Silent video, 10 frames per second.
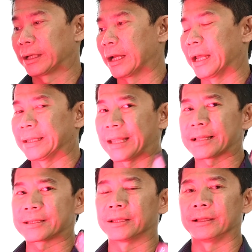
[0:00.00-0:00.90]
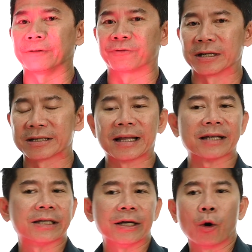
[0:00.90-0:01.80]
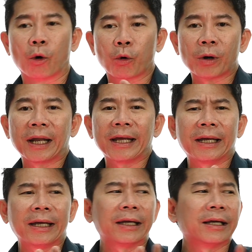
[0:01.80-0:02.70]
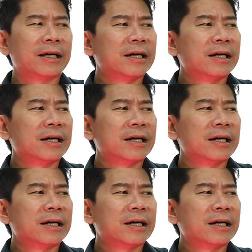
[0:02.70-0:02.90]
And that's the difference. That's the only